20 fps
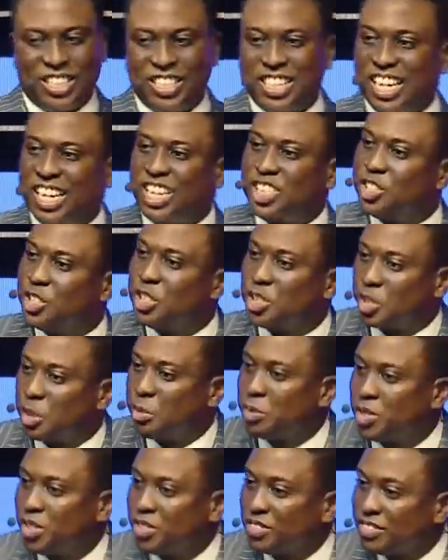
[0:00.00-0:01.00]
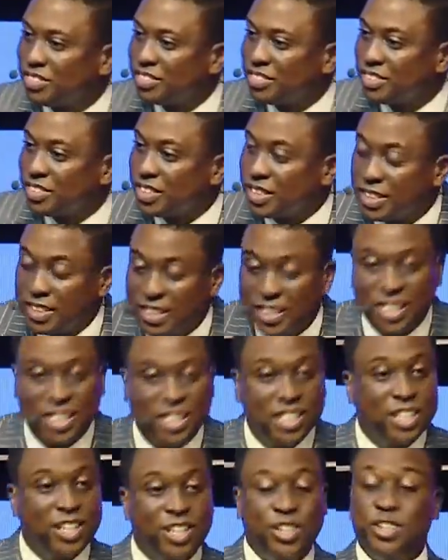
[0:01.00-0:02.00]
can I show you scripture?
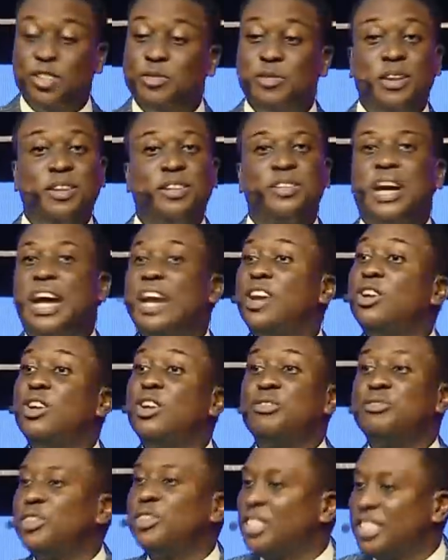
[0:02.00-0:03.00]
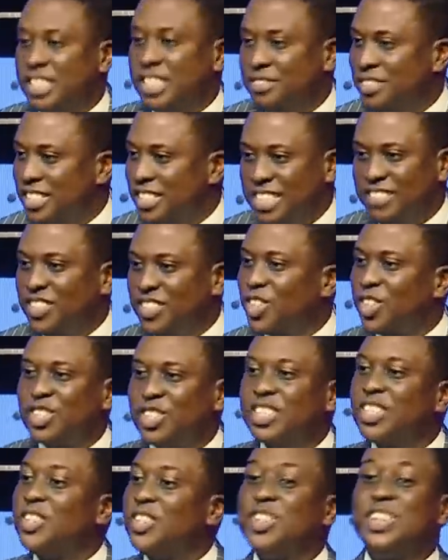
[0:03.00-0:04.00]
You, I love fourth service eh,
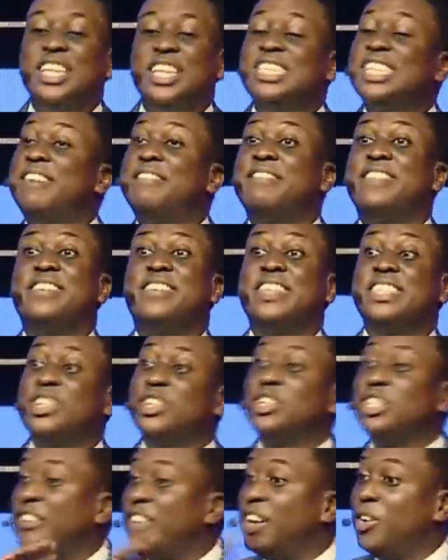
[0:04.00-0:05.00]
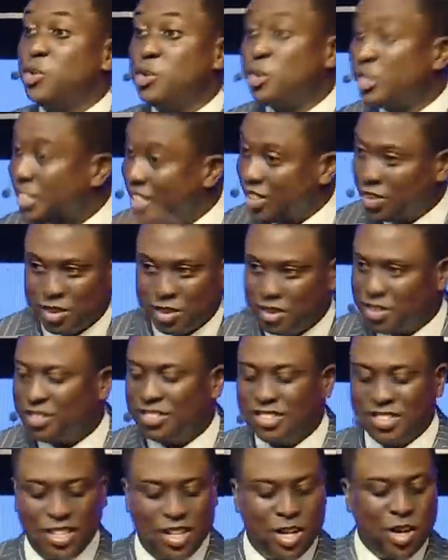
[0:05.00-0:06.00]
because things I've never said, I will just tell you.
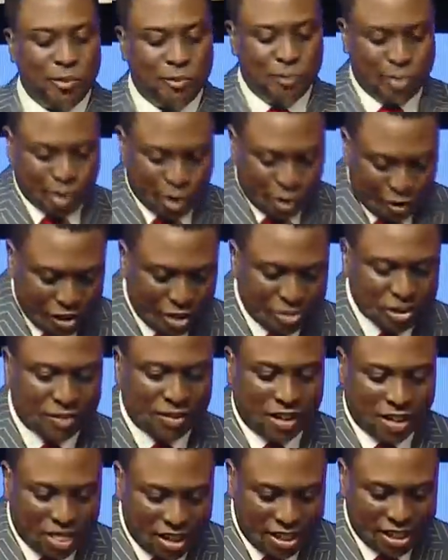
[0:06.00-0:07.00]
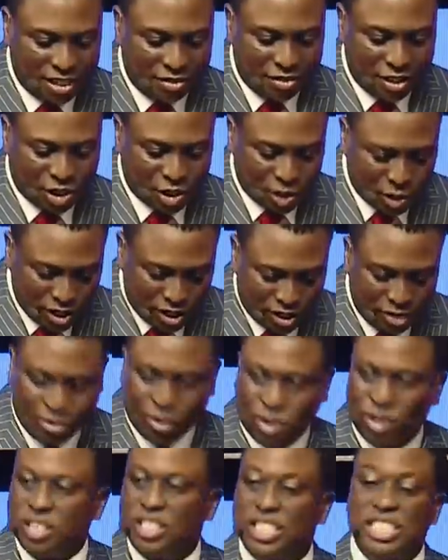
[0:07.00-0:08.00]
Proverbs chapter thirty, verse
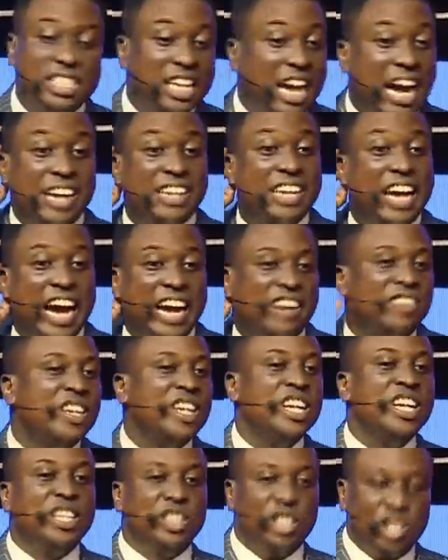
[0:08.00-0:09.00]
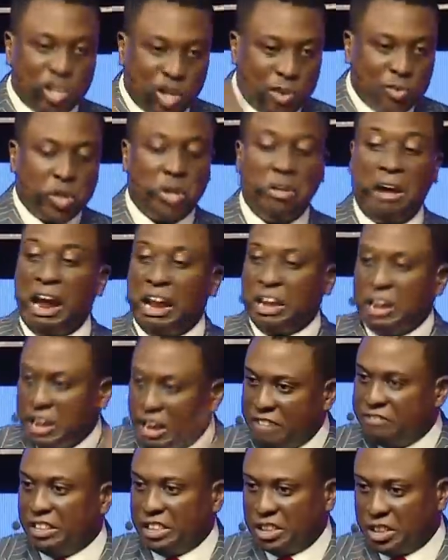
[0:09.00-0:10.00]
twenty-four. This I, I this scripture I
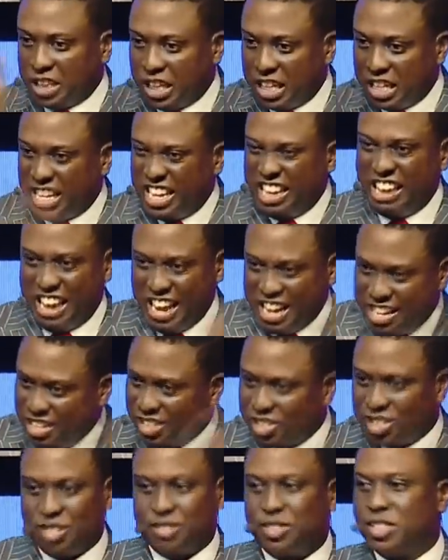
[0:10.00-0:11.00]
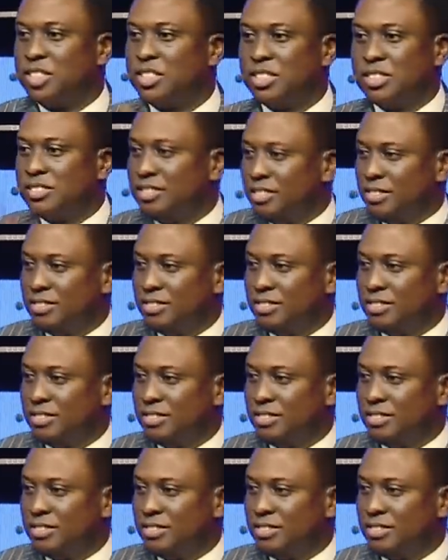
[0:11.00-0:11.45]
never said in any service.